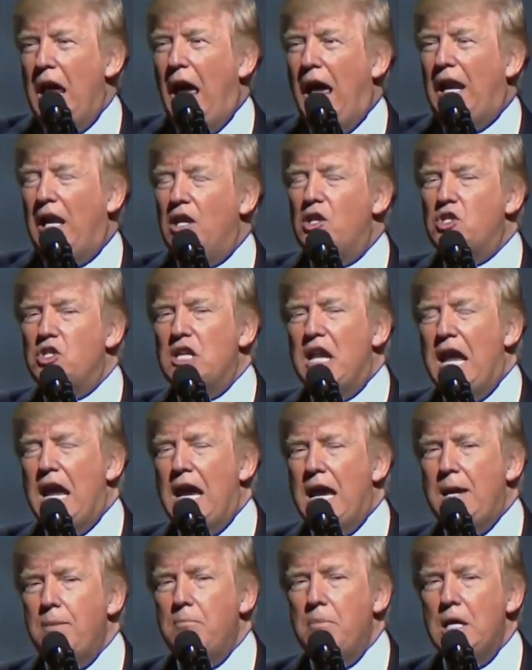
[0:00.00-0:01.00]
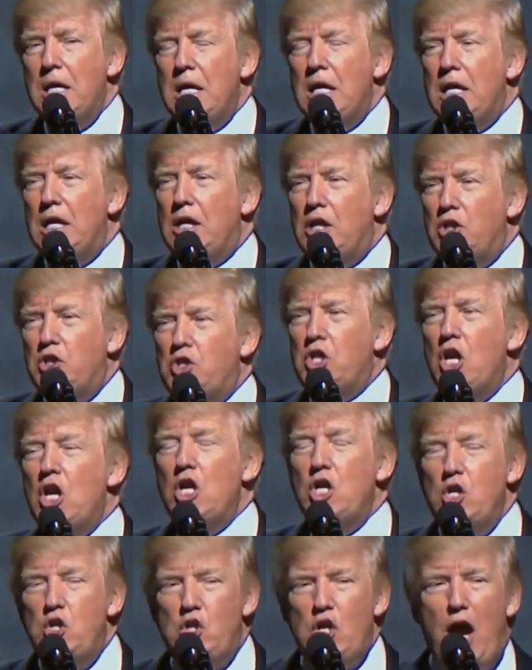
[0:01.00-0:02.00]
and his name is
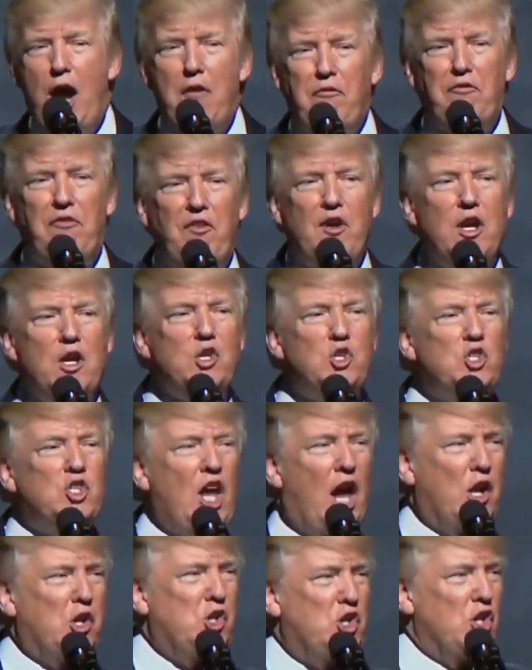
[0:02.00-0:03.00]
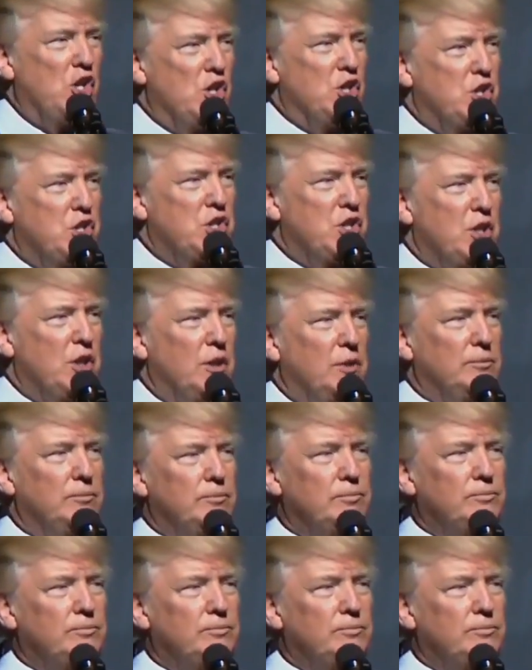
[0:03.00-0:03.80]
Jeff Sessions.